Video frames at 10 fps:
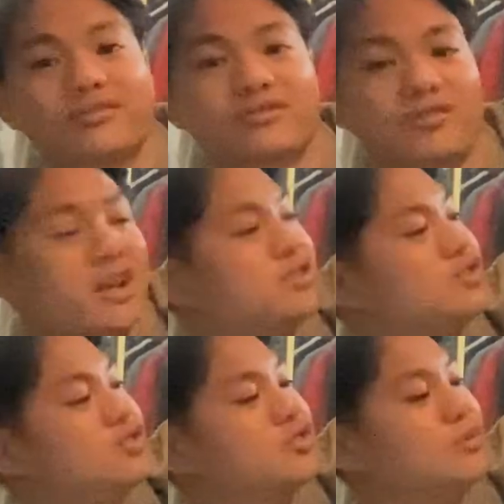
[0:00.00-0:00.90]

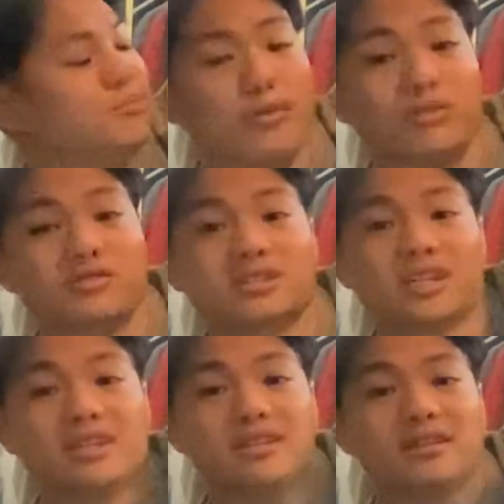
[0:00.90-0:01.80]
French
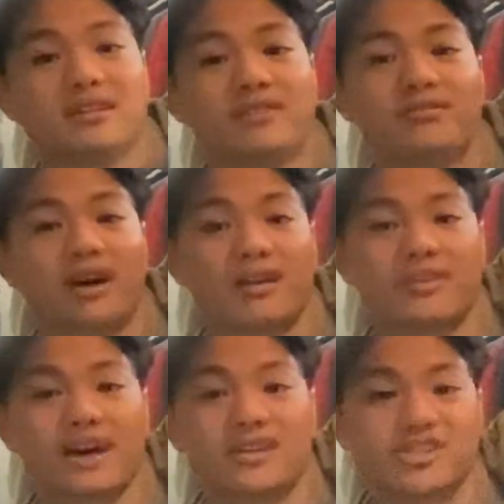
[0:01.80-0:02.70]
moleskin
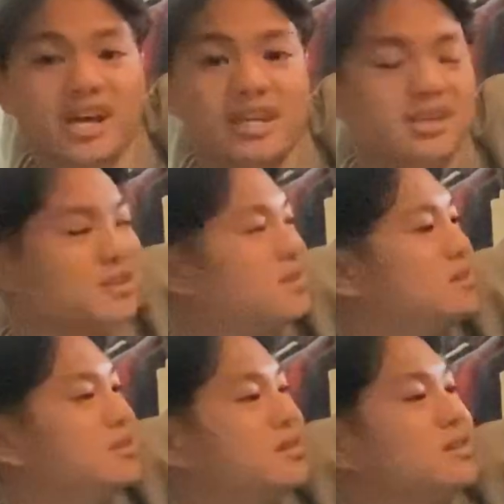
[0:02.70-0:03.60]
firefighter jacket.
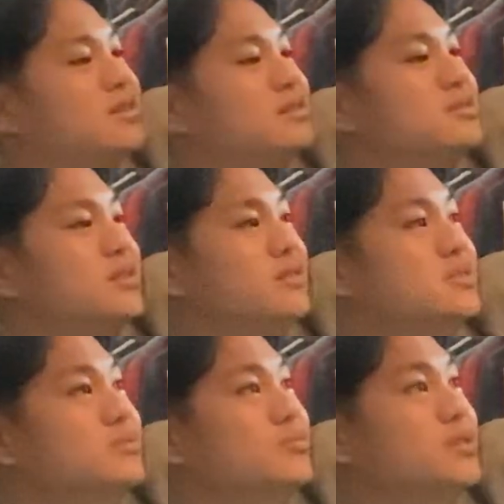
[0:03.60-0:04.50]
So this
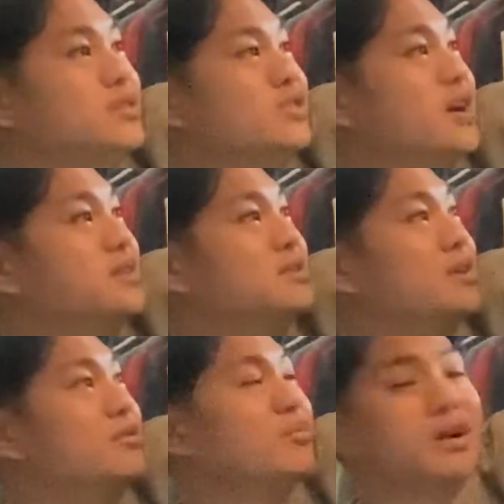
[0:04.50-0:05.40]
is one of the jackets they
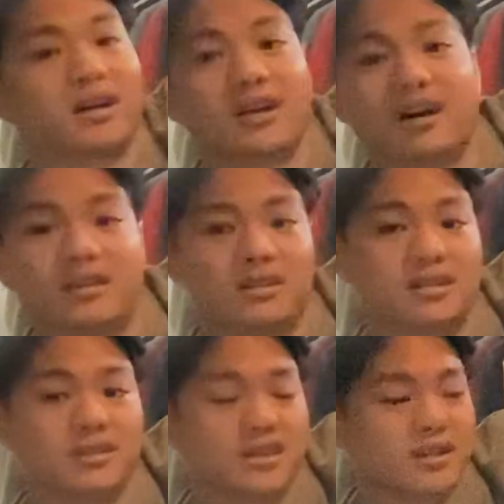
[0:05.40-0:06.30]
would wear
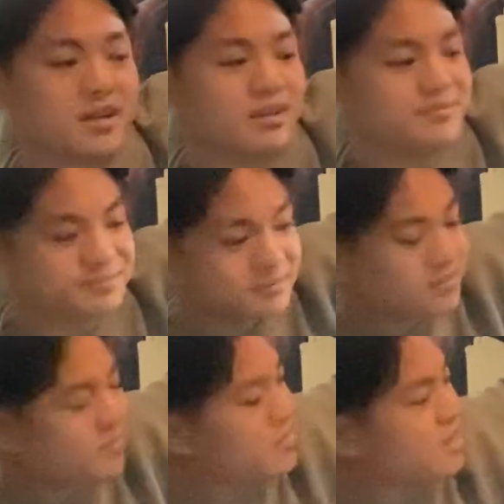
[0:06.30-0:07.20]
under their
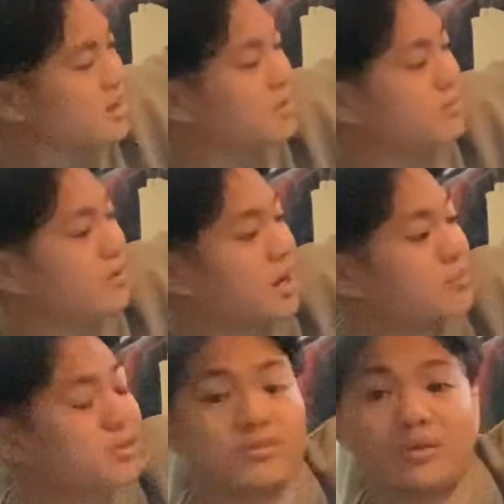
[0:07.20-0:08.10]

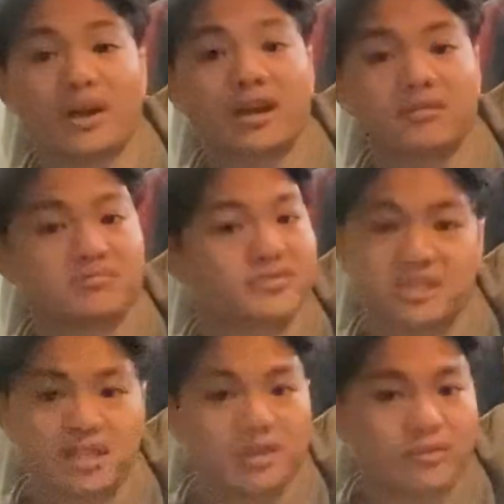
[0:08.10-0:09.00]
fireproof wear, just
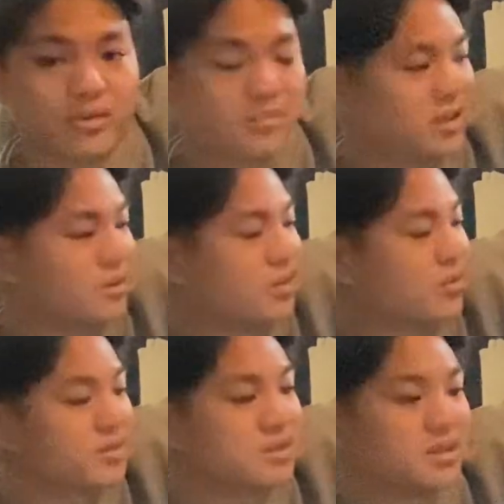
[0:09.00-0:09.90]
to keep warm in the
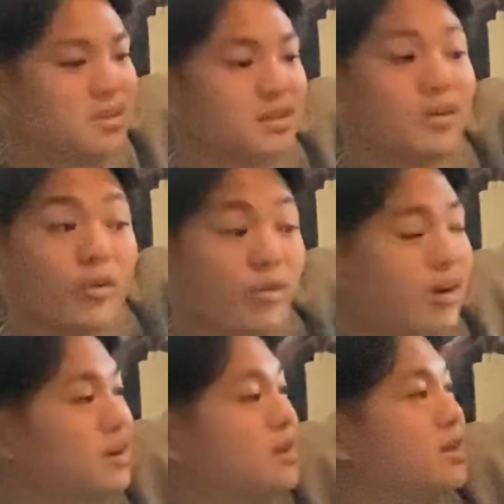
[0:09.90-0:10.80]
cold,
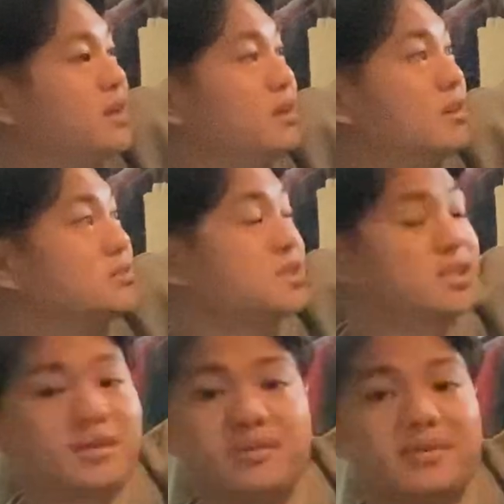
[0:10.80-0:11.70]
or, you know, to
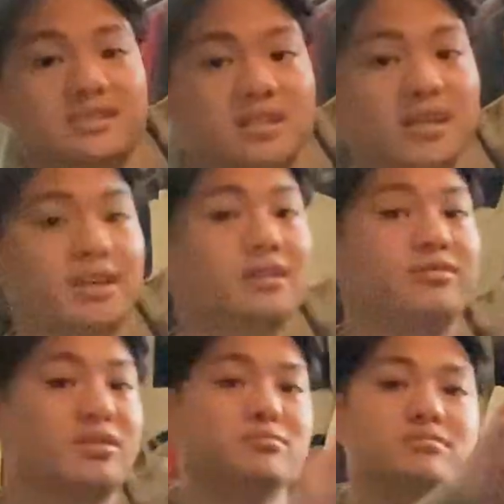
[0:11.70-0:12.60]
keep them insulated
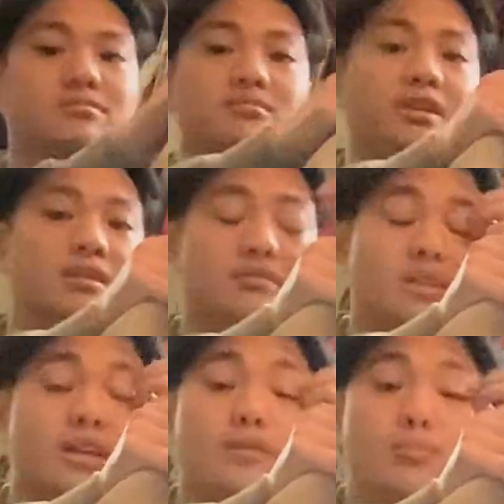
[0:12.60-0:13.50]
from, you know,
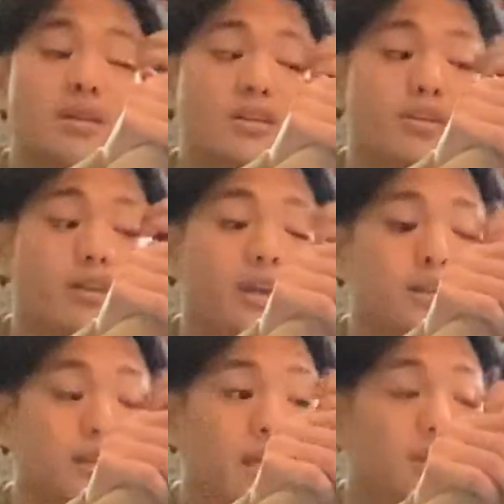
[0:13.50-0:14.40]
getting burned or
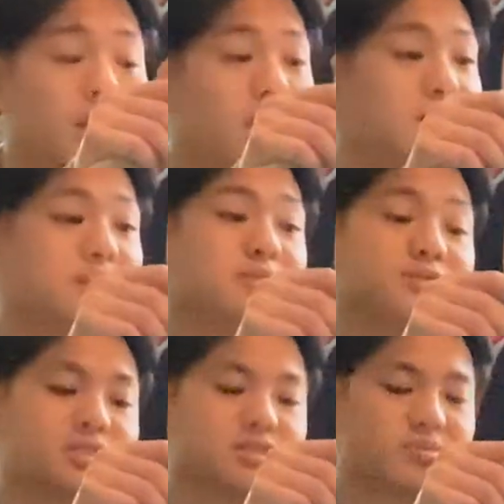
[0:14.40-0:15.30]
anything like that, as it
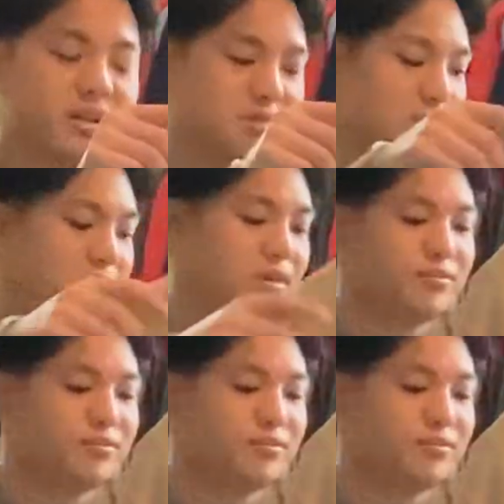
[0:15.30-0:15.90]
was explained to me.